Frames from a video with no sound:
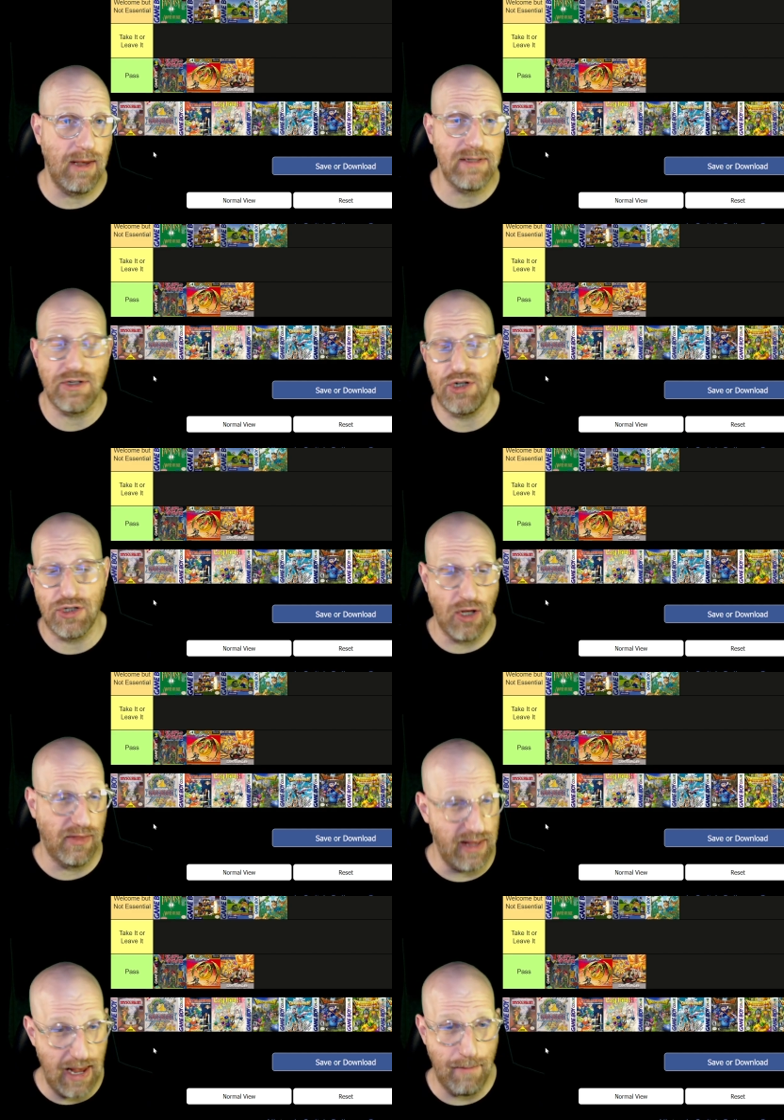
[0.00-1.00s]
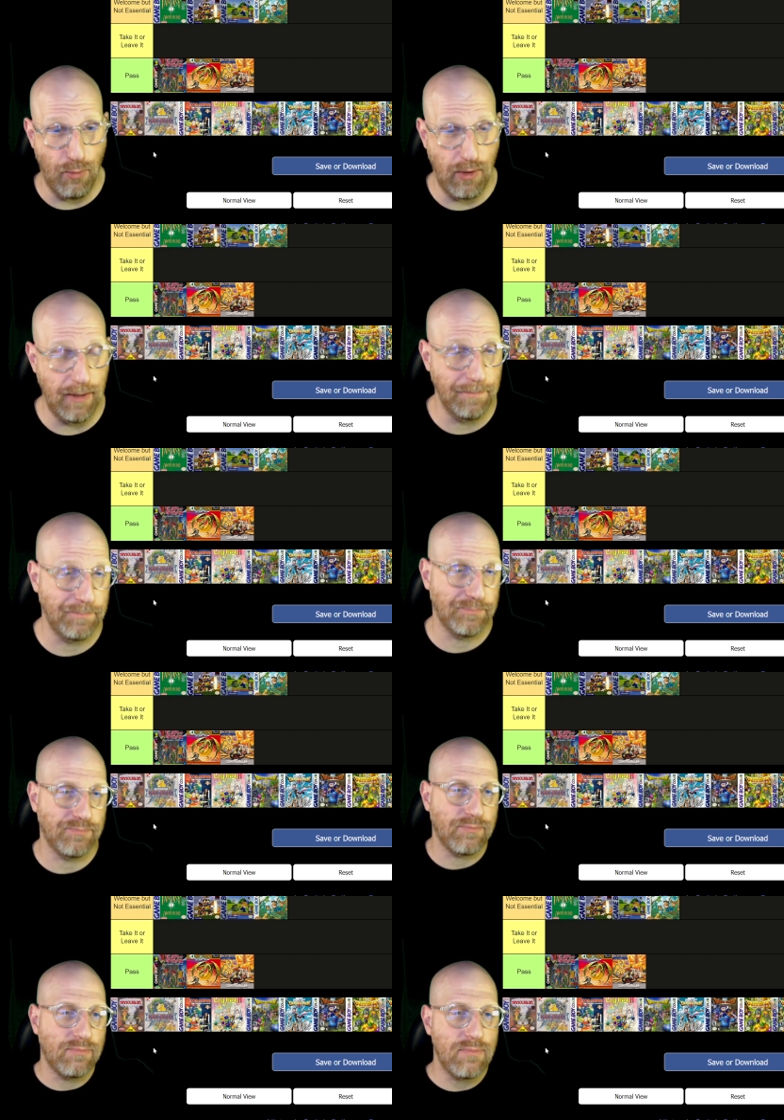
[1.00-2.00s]
is. It's just on the Game Boy.
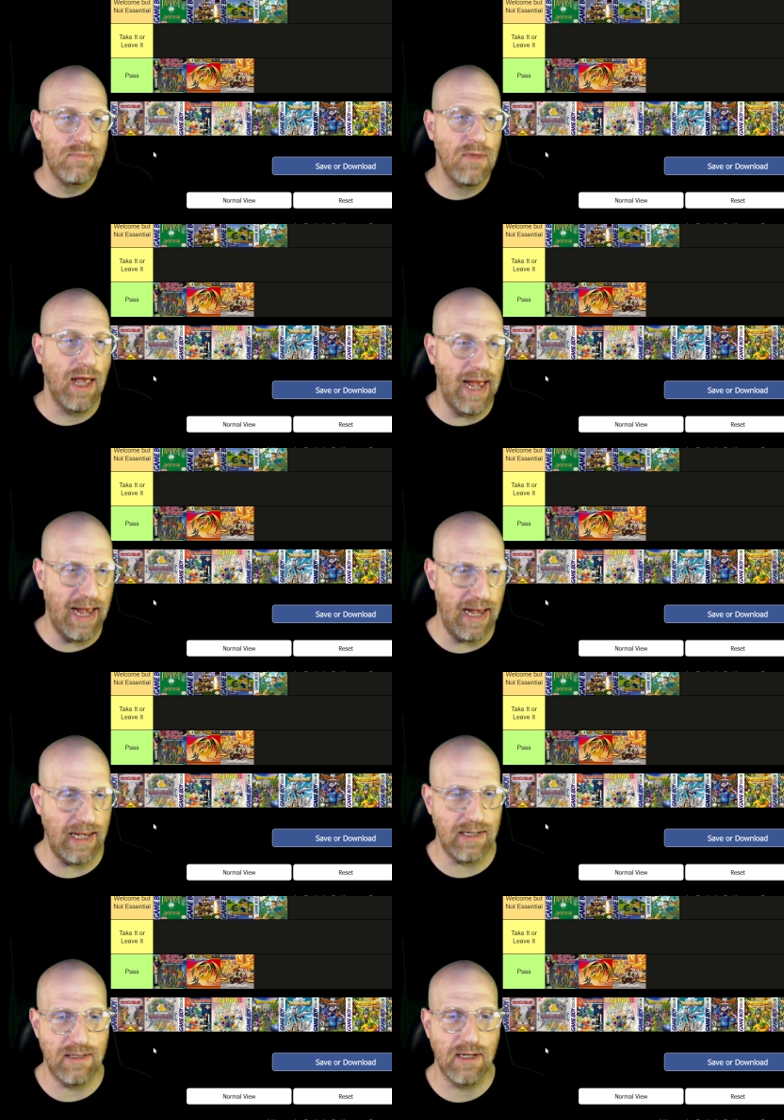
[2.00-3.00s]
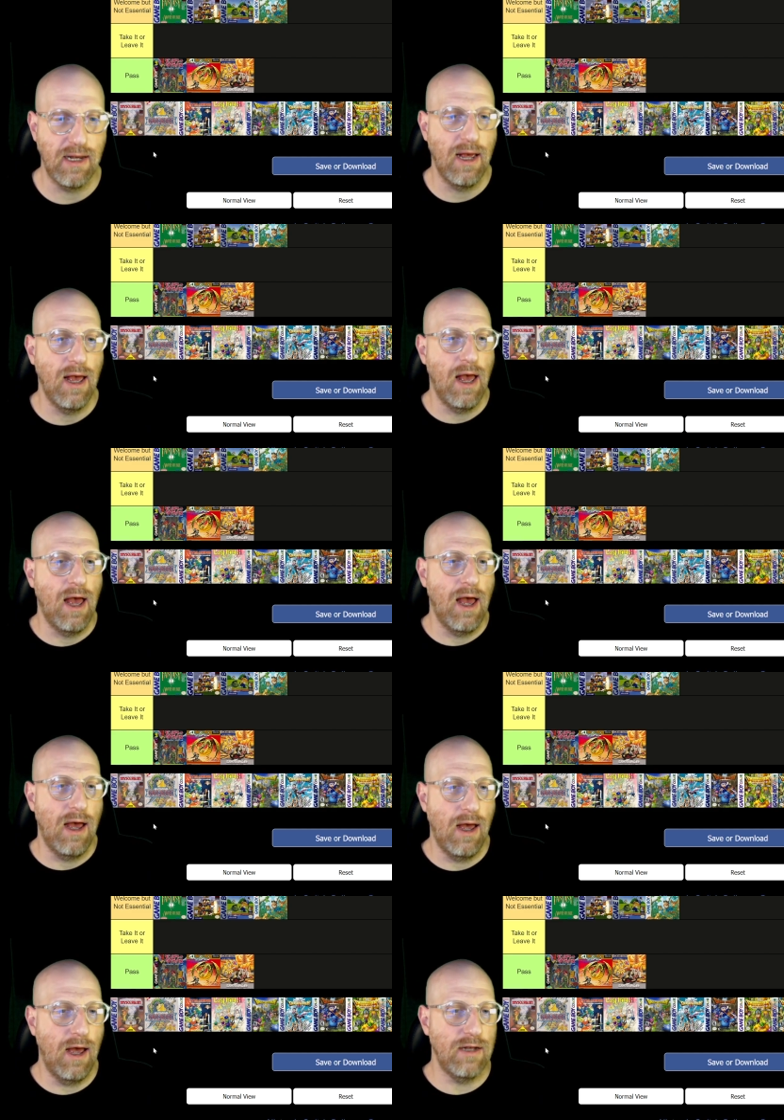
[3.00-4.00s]
And
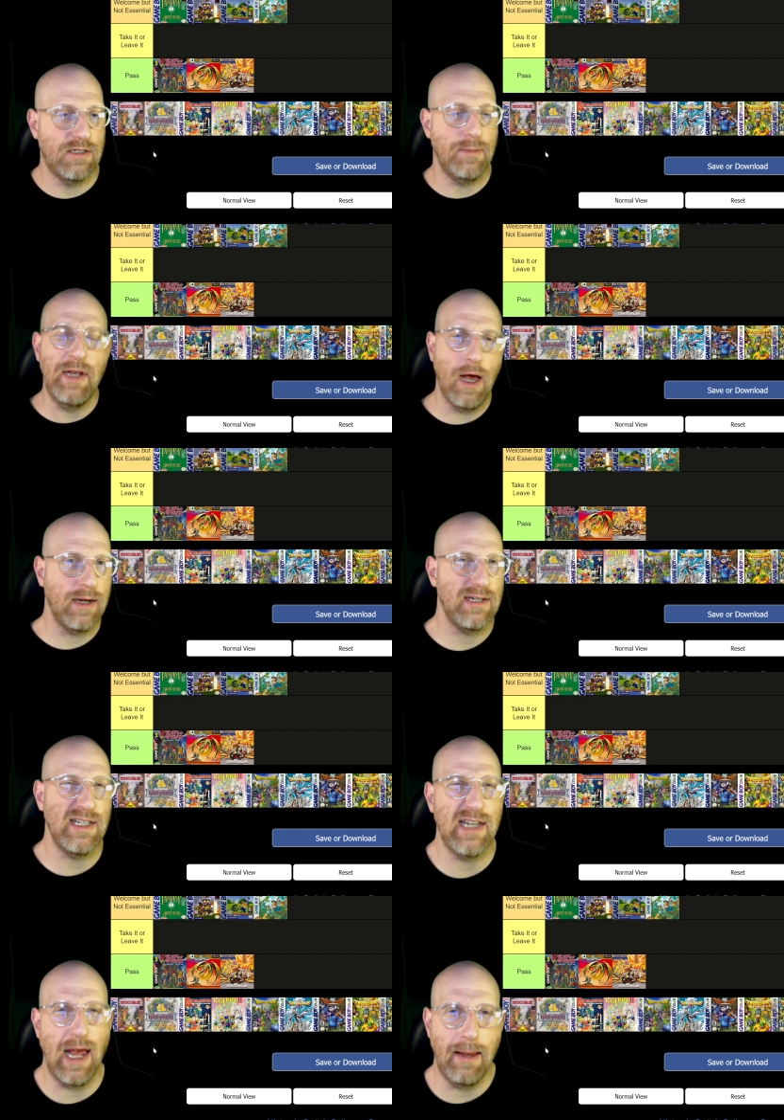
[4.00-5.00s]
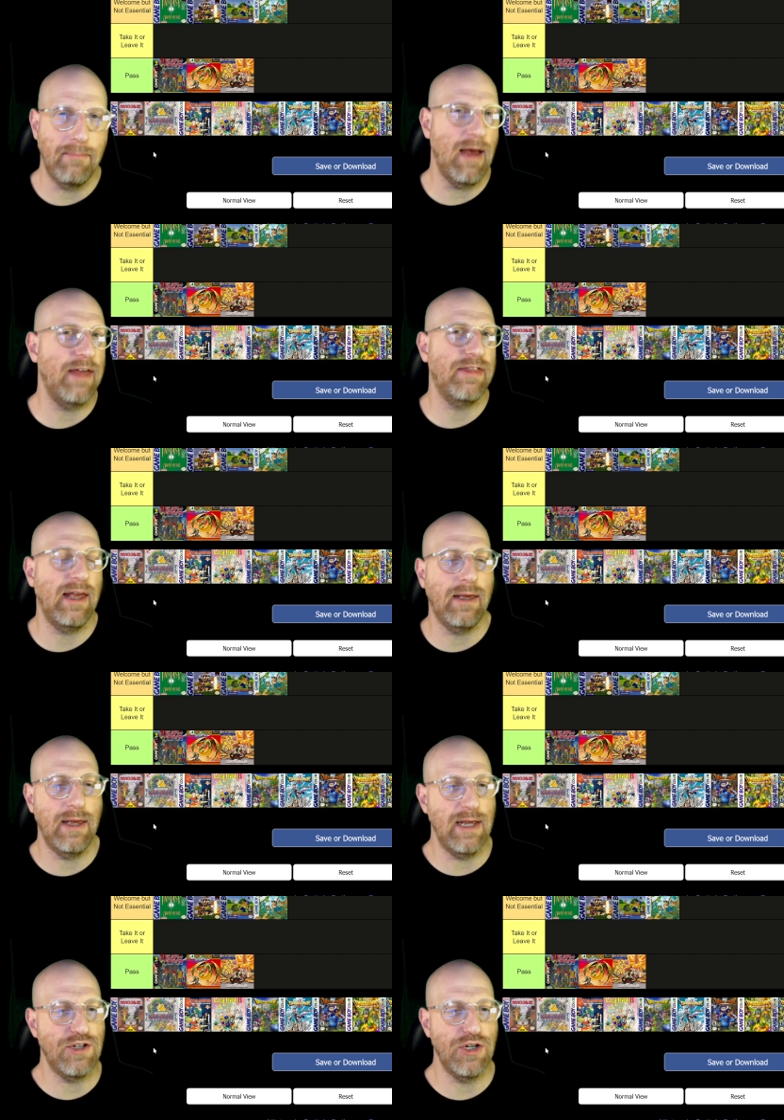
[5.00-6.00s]
to be honest, this game I think
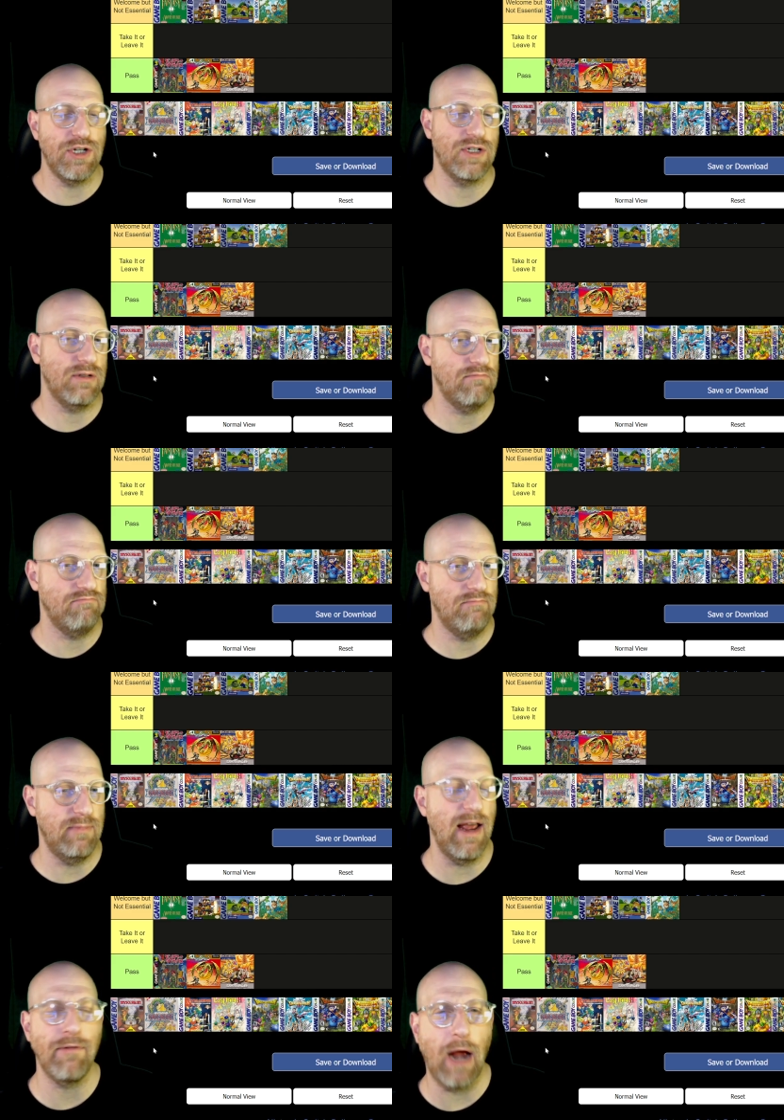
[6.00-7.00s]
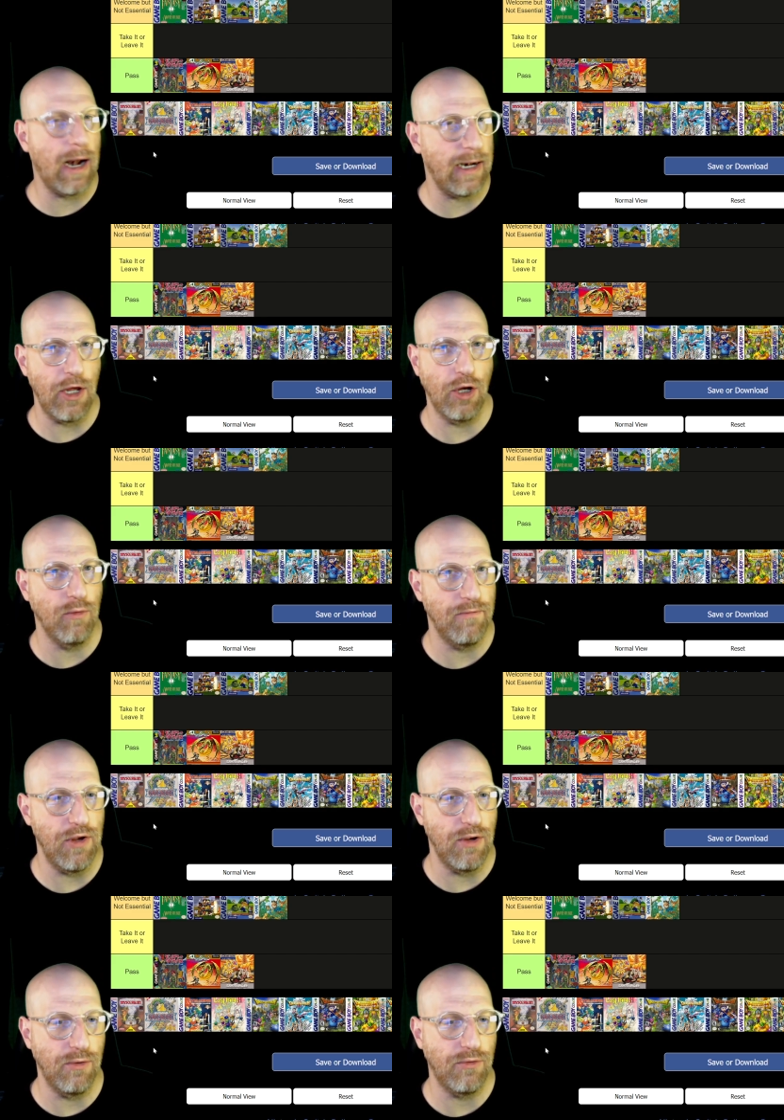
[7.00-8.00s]
is just never got any good
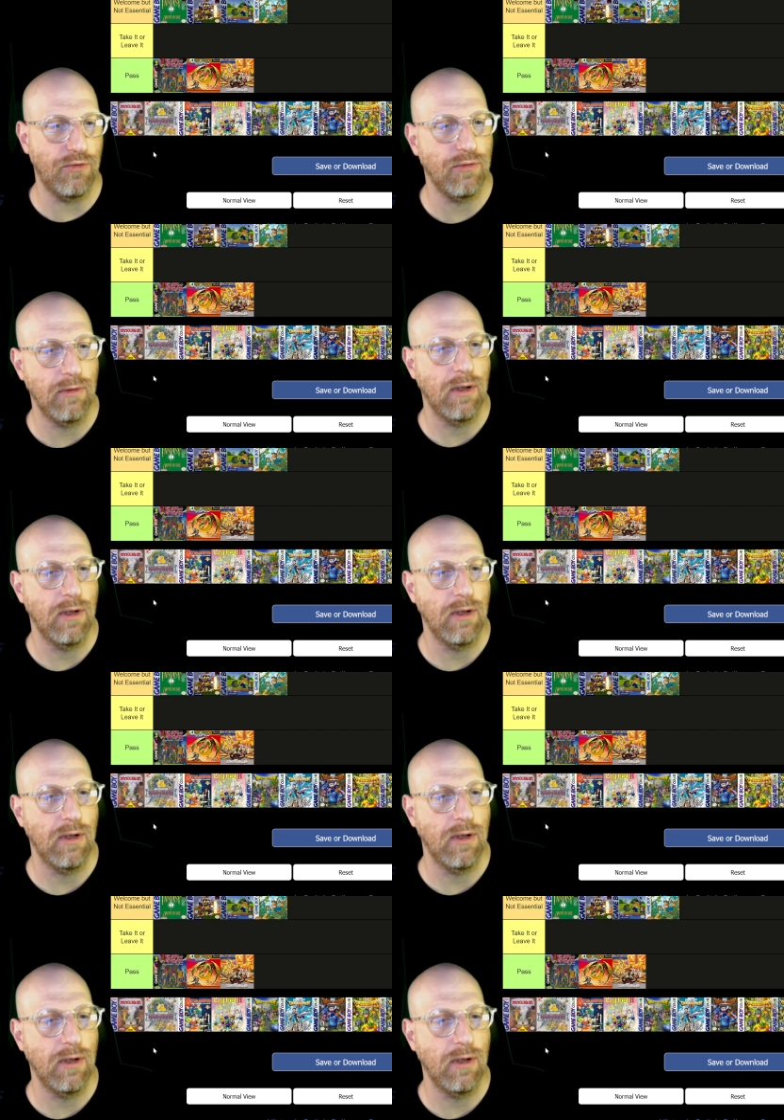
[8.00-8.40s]
reviews.